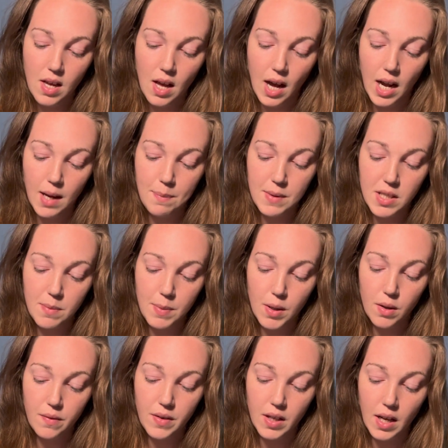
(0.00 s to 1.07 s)
I am the
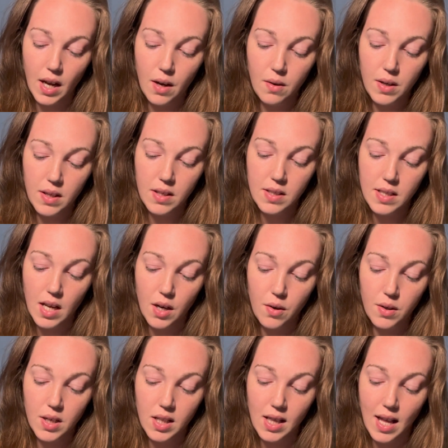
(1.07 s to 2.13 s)
spirit of the coyote, the
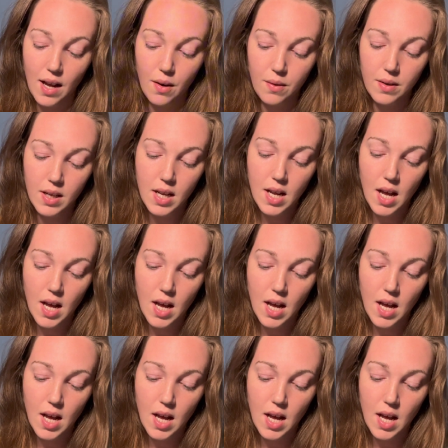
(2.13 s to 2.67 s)
sacred clown.